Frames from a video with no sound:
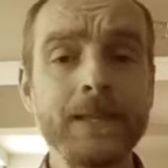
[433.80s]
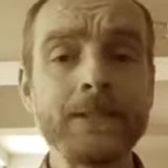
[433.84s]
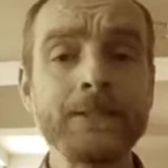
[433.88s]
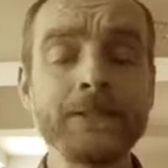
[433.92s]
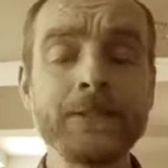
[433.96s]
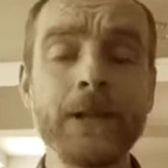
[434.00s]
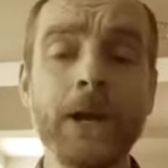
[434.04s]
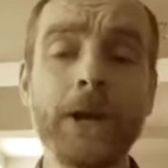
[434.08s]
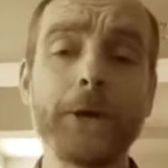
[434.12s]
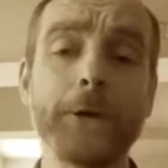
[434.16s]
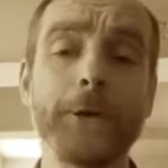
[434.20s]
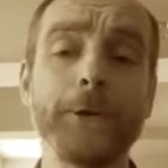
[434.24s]

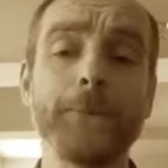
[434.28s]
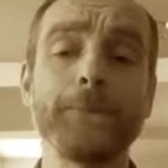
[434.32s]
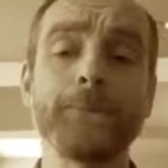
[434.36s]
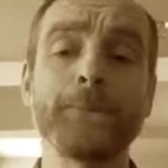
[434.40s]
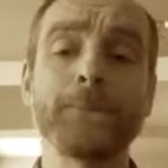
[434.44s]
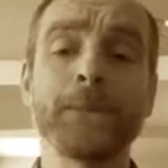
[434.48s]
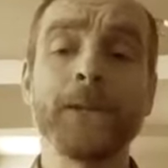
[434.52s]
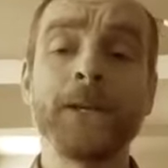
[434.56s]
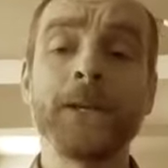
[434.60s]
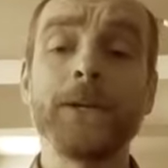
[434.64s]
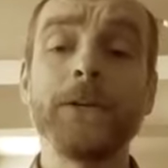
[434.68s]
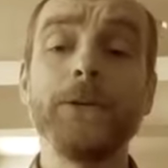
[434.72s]
So
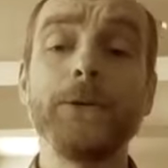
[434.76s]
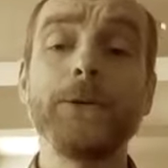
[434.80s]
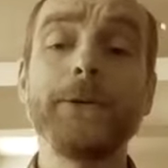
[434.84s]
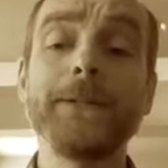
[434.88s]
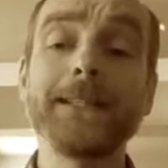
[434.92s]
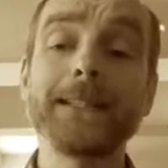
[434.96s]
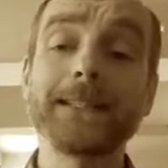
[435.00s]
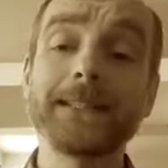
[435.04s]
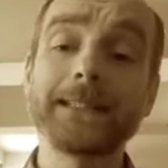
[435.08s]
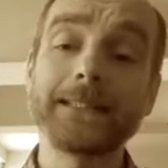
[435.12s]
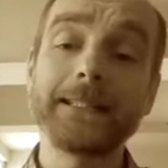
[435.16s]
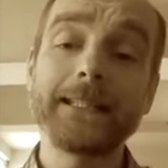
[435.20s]
you
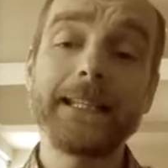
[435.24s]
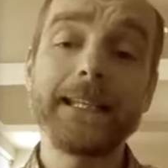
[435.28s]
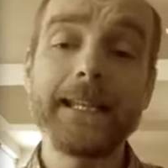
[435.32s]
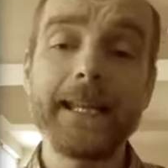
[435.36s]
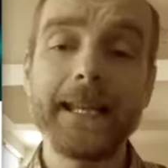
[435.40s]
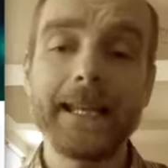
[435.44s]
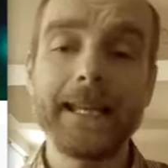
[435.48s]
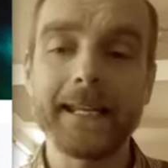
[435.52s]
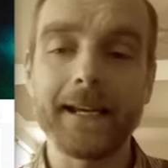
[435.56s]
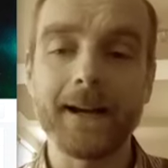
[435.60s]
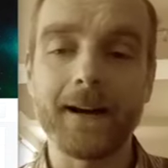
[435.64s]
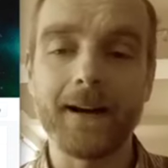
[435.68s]
can see
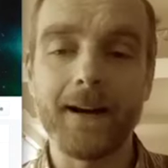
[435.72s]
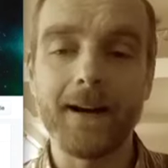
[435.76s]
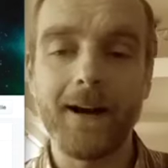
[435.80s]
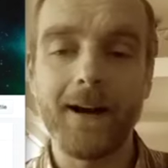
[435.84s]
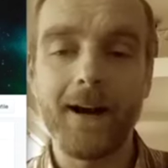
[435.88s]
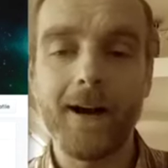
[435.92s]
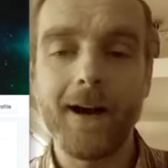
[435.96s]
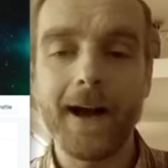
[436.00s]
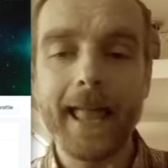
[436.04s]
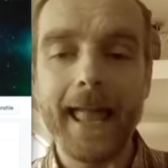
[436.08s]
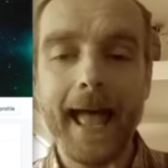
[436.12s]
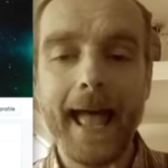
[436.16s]
here
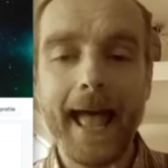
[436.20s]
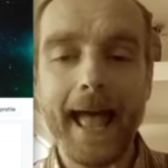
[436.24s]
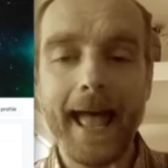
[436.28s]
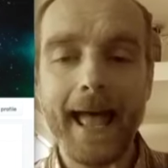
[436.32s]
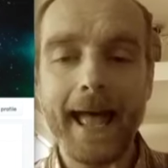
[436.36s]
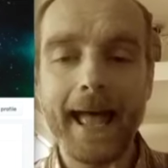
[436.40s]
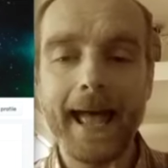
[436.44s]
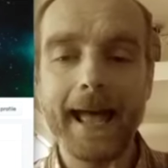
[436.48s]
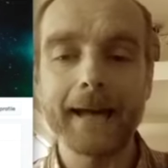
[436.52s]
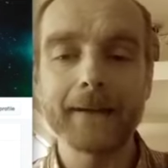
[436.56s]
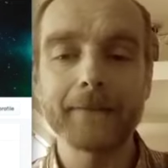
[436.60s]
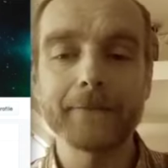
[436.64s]
I
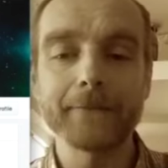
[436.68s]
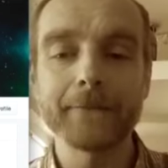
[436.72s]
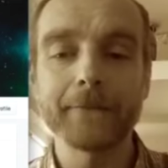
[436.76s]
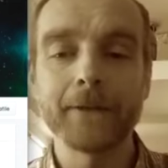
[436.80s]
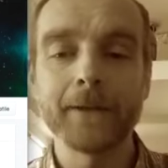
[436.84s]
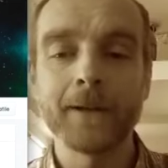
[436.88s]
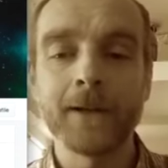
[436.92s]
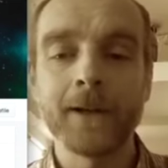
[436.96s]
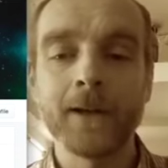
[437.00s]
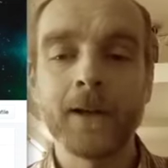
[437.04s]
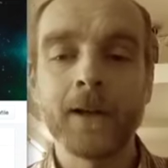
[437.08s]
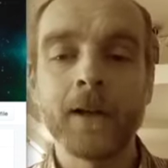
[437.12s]
have
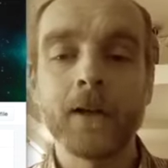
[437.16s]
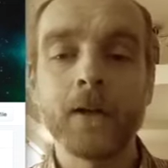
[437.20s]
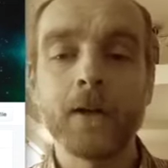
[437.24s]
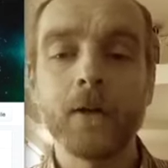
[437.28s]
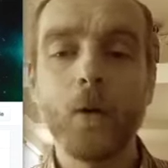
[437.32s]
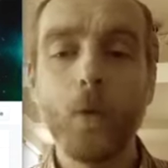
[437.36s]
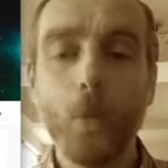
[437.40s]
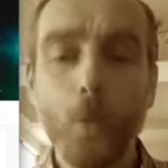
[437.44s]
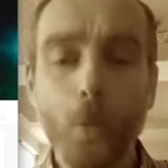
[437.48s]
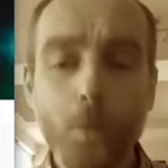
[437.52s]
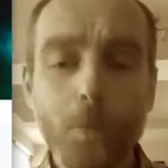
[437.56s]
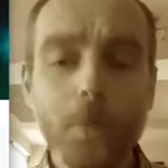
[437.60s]

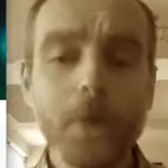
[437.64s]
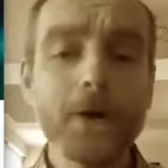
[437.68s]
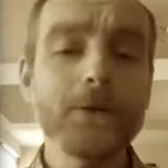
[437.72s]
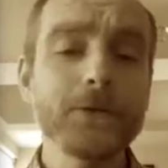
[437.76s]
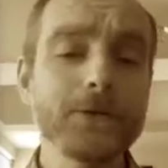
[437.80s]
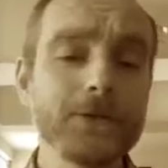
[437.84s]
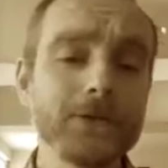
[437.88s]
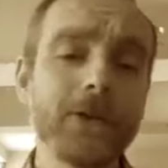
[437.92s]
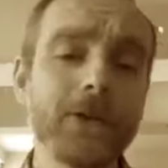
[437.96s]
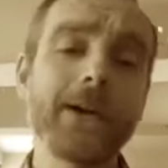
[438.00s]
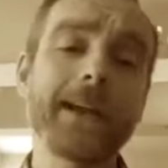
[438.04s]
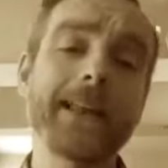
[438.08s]

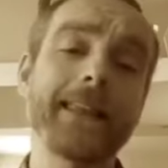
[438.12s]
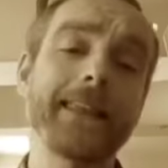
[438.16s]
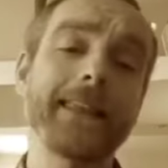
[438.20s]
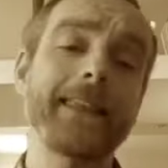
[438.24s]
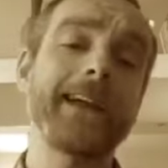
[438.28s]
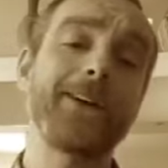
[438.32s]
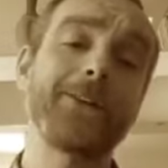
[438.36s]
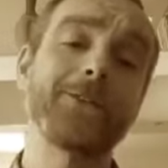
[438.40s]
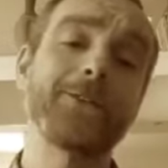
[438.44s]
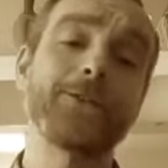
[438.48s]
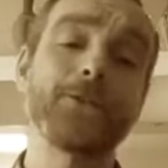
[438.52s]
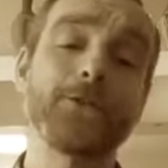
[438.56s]
almost
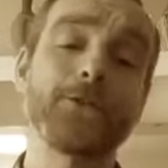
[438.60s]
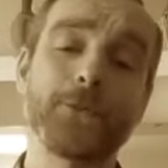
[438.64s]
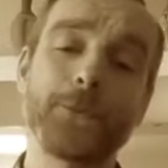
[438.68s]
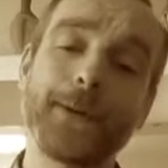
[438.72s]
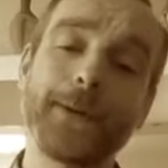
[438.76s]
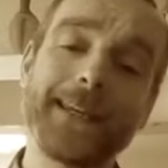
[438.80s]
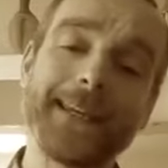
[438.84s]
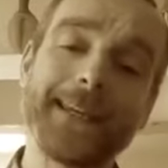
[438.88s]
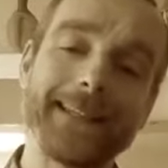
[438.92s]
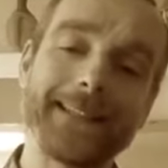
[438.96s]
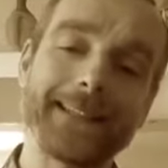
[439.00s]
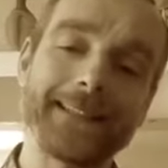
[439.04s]
9,000
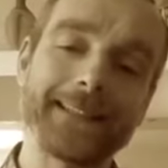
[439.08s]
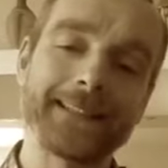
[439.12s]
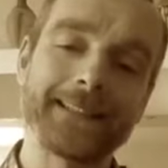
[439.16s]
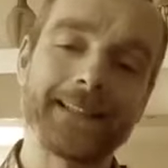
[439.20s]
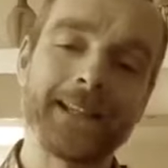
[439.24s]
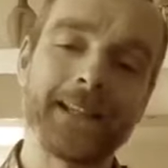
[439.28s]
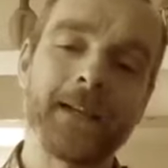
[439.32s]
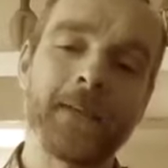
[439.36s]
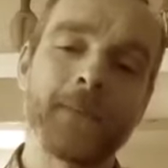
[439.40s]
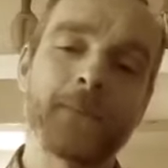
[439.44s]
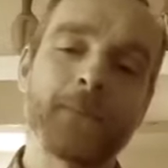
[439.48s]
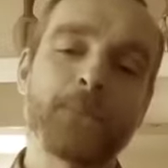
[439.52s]
tweets.